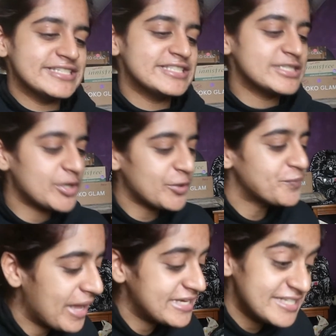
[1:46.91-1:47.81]
So,
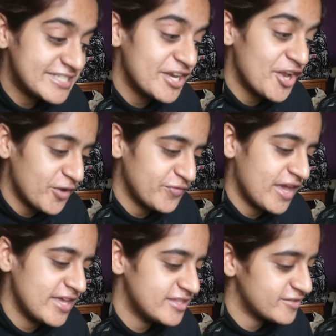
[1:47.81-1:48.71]
and he did a lot of
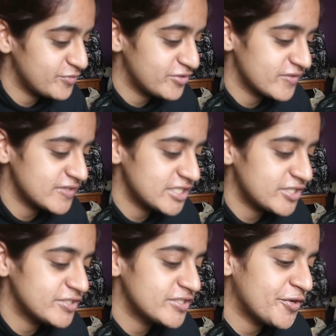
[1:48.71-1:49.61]
that in this music
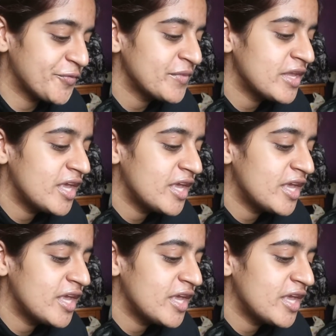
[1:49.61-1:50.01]
video, so